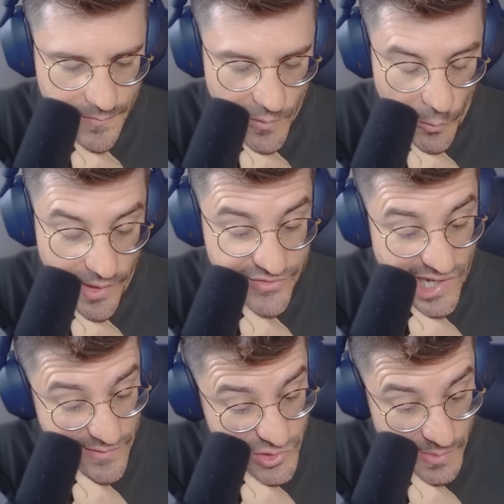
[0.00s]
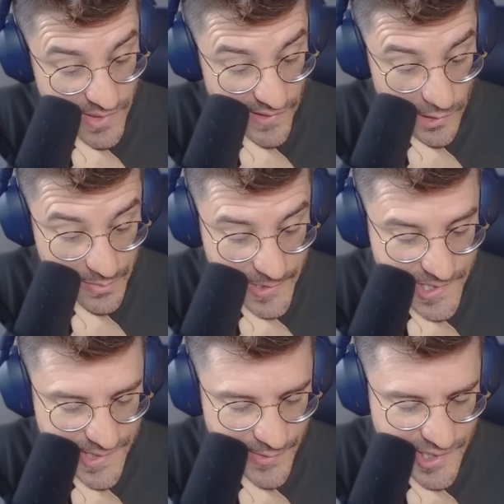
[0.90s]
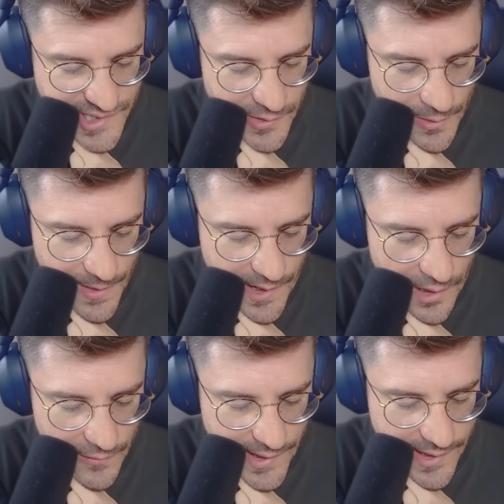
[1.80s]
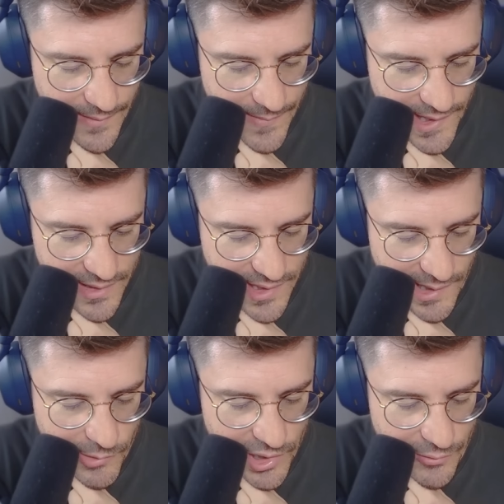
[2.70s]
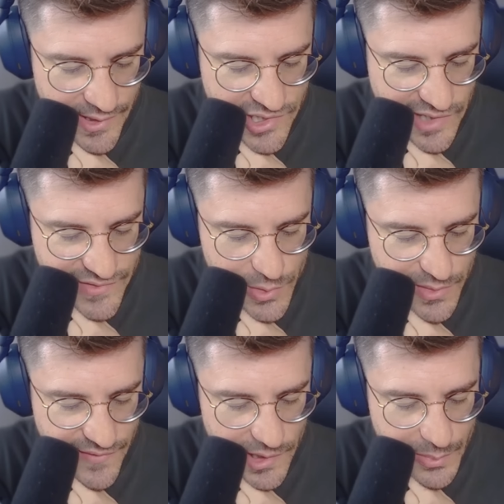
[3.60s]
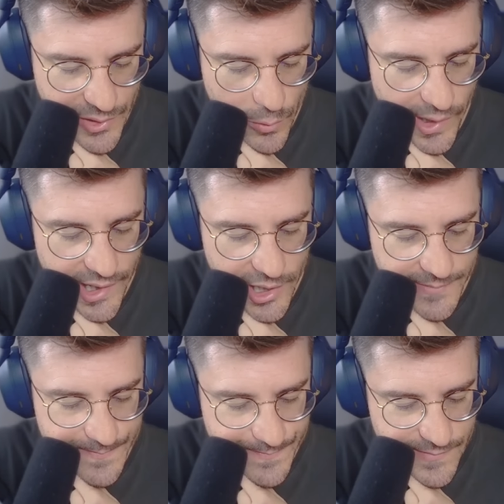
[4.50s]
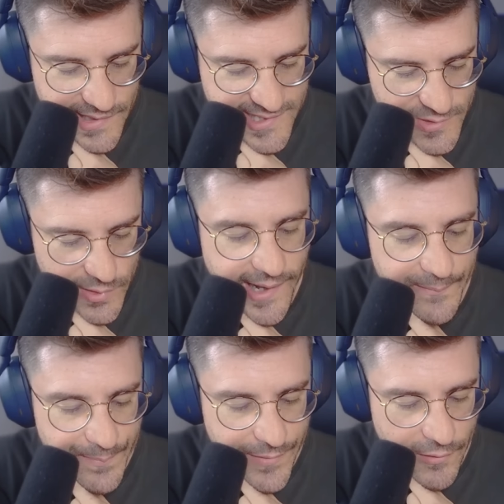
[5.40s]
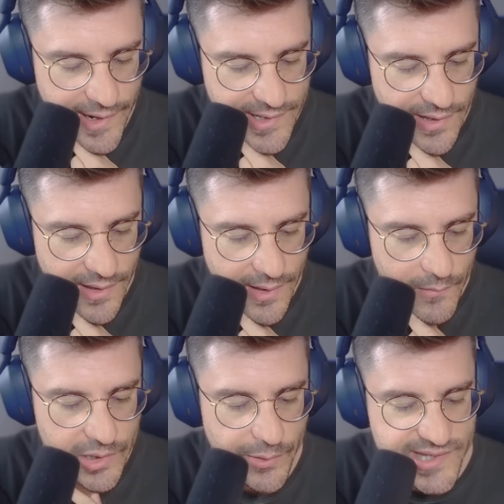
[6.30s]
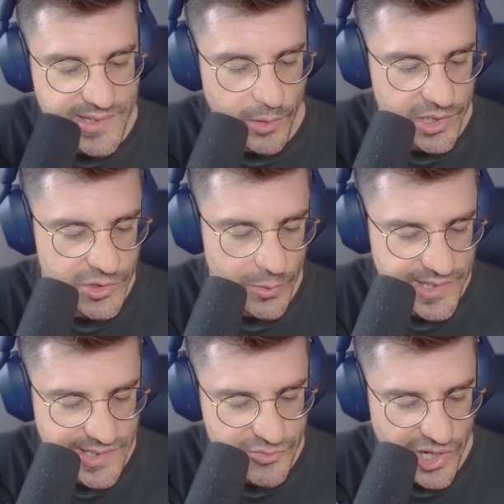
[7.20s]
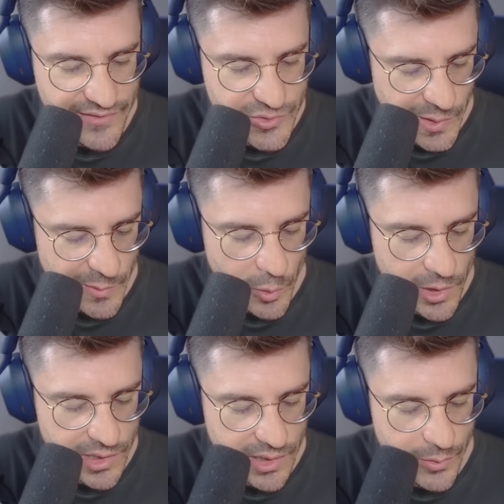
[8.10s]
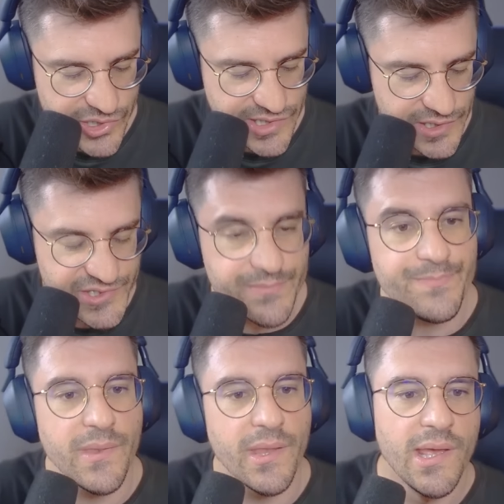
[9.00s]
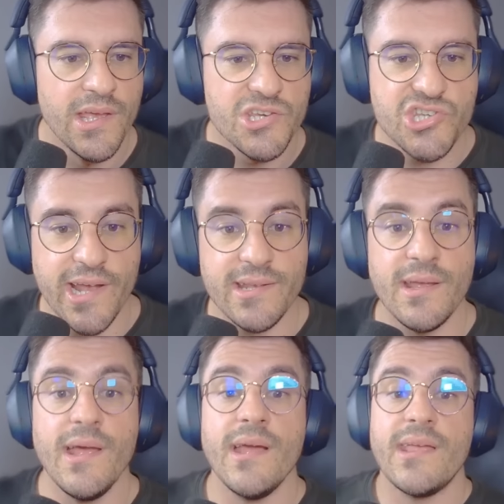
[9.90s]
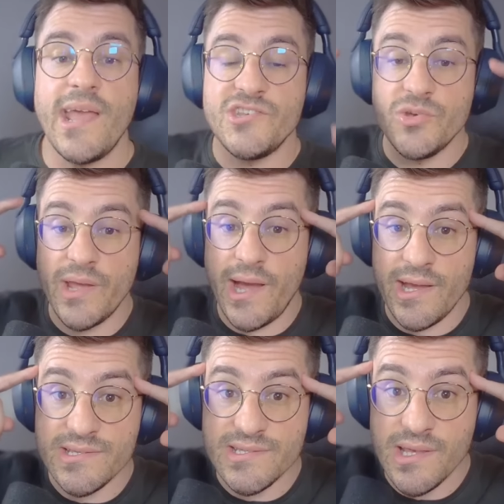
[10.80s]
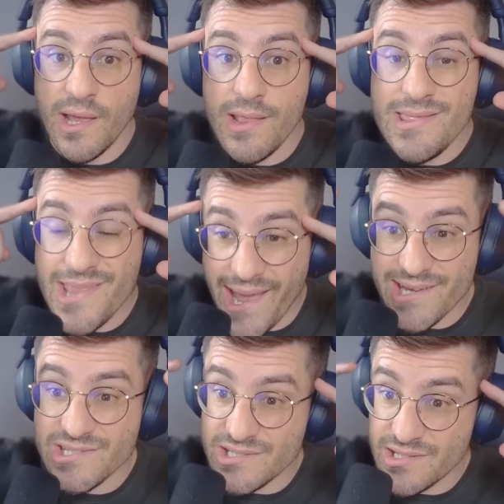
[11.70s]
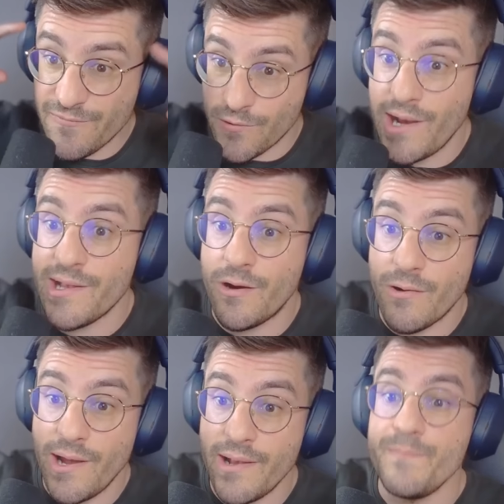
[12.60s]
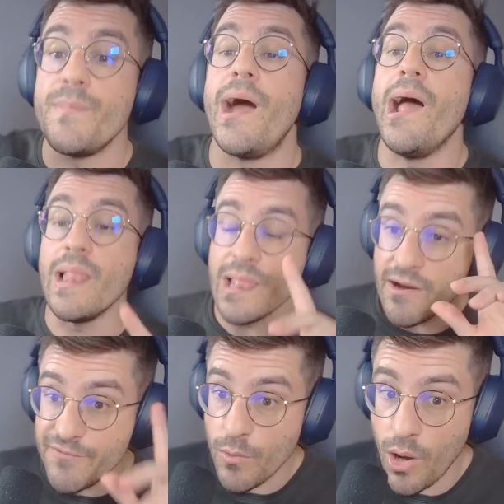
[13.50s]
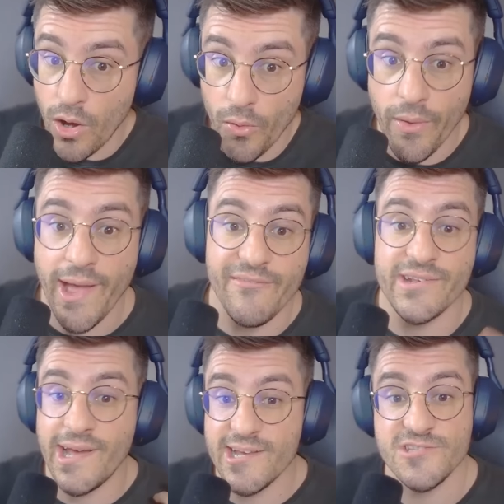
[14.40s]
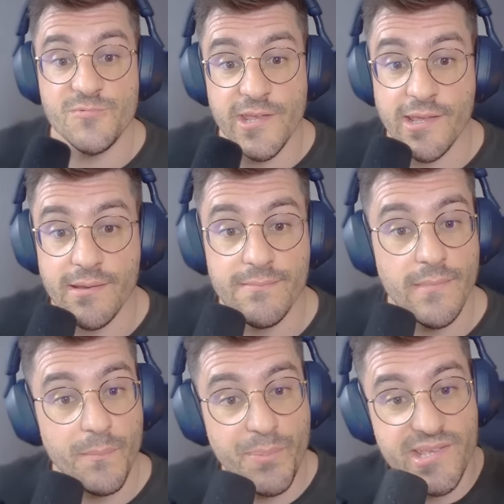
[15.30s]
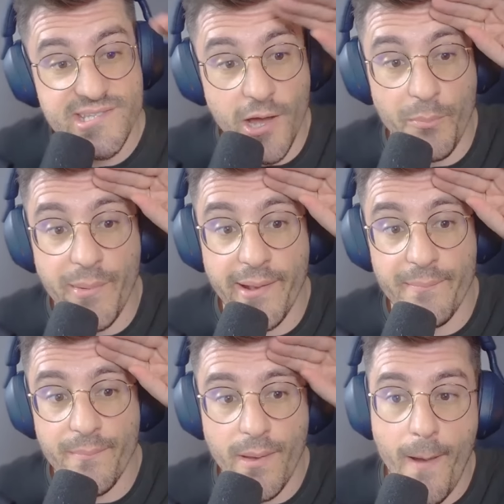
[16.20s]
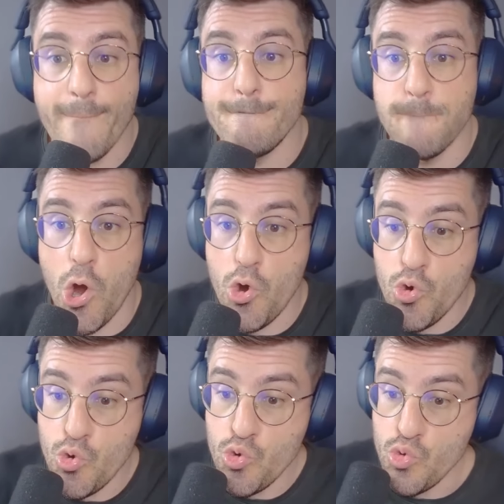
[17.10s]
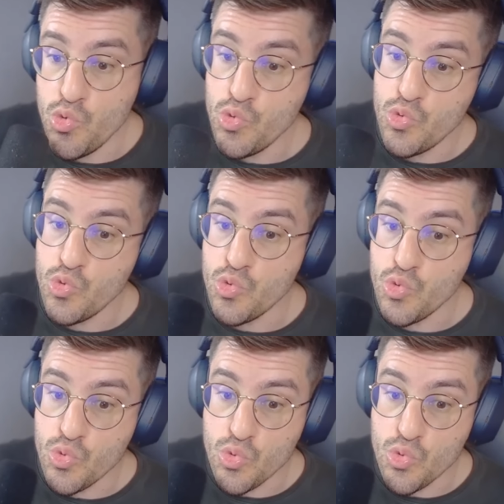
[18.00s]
We have JavaScript developers, which is a good thing already. And I think I'm going to rate the JavaScript developer. Why not? Let's do that. All right. I'm going to rate someone doing some JavaScript work, which is awesome. Chat, catch you guys next Friday. All right. I love you all. Have a nice week. Peace out, man. Boo.